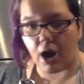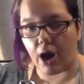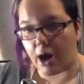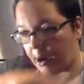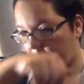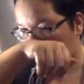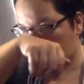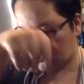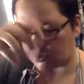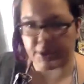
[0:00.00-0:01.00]
um,
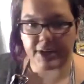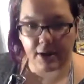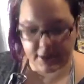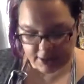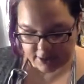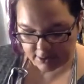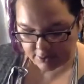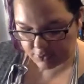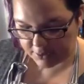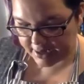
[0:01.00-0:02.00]
sweet onion
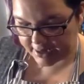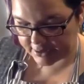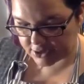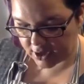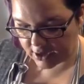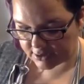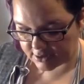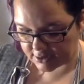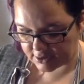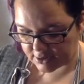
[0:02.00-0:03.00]
when making
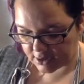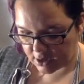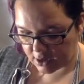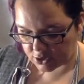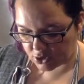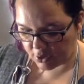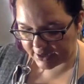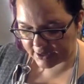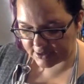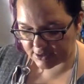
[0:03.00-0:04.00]
sauces. So I
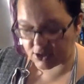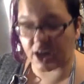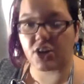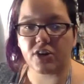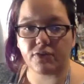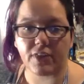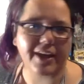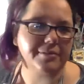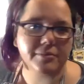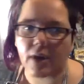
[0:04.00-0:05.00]
guess it's not good for
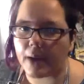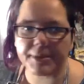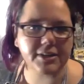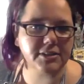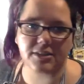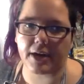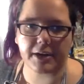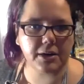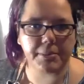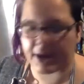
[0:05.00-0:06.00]
that. I mean, it's not
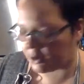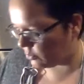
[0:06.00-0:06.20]
going to matter.